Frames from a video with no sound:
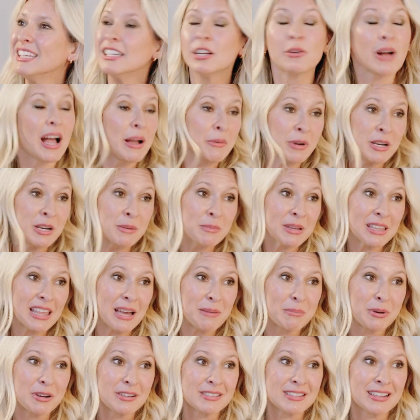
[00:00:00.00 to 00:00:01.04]
You know, I want to be
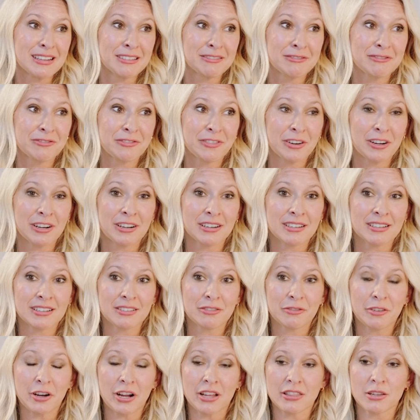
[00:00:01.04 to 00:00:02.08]
that person for
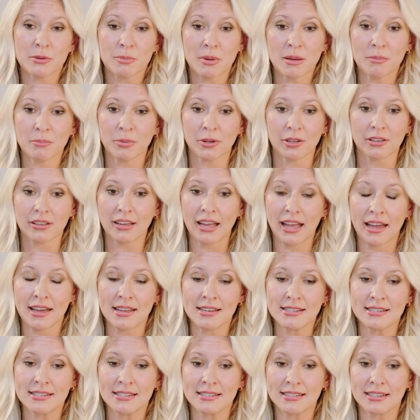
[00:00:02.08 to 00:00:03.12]
other people.
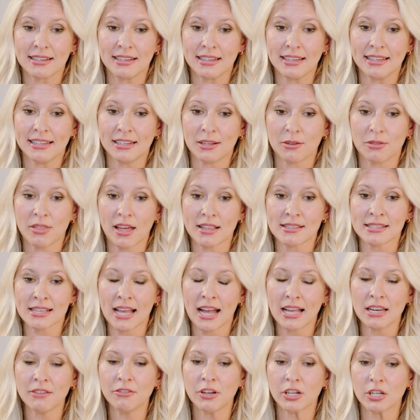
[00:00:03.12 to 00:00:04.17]
And, you know, that's
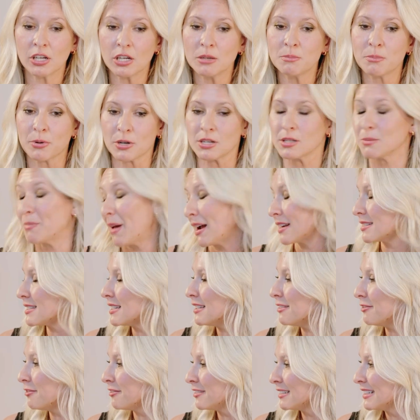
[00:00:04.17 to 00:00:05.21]
kind of a good
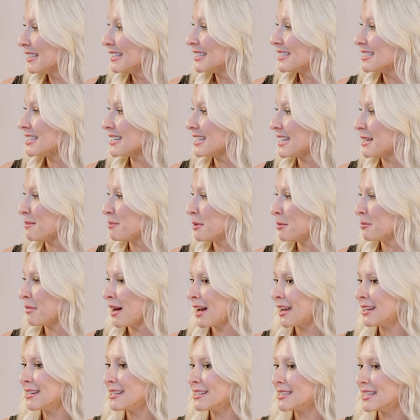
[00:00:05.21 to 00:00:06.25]
perspective to keep in
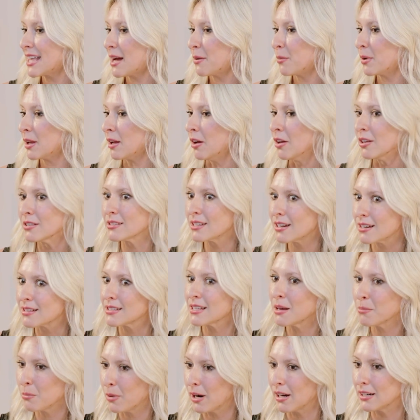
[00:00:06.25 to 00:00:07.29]
mind, is that we all start
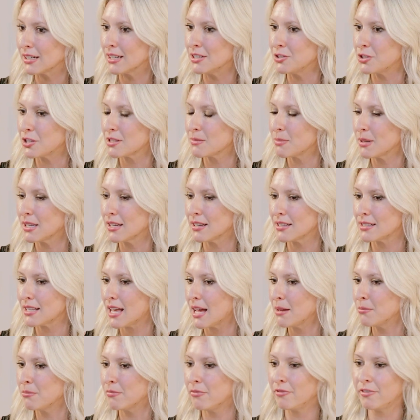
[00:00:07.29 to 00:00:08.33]
somewhere. And just because
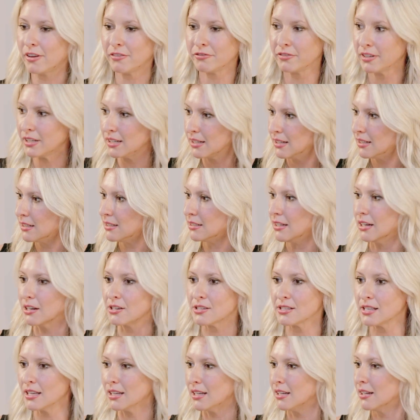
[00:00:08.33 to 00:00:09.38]
I'm 15
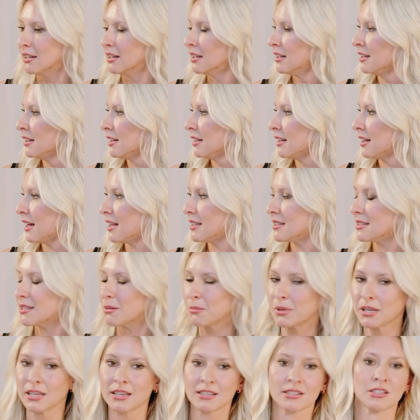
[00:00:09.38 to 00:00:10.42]
years in and
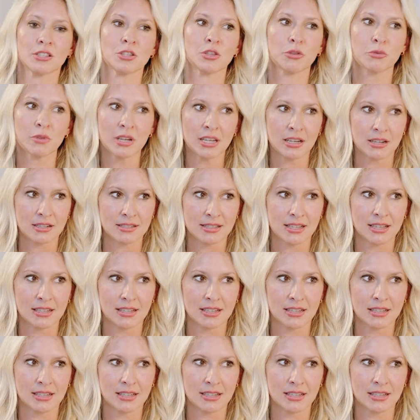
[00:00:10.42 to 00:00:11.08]
somebody else is 3 years